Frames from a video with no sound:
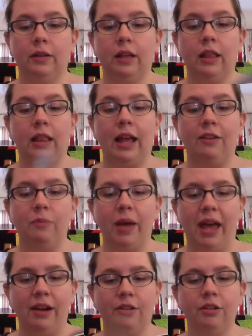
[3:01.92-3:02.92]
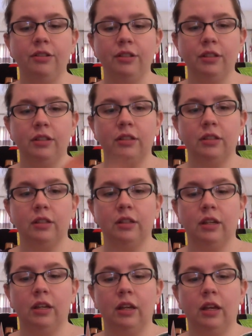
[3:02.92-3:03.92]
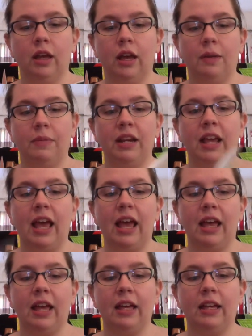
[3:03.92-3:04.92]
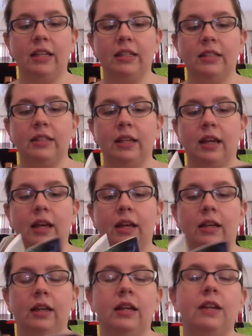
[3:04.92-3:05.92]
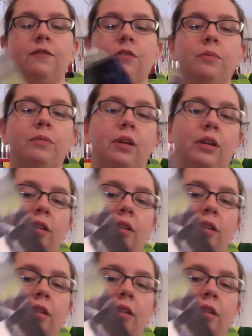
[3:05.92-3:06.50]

a lot of patterns. It has a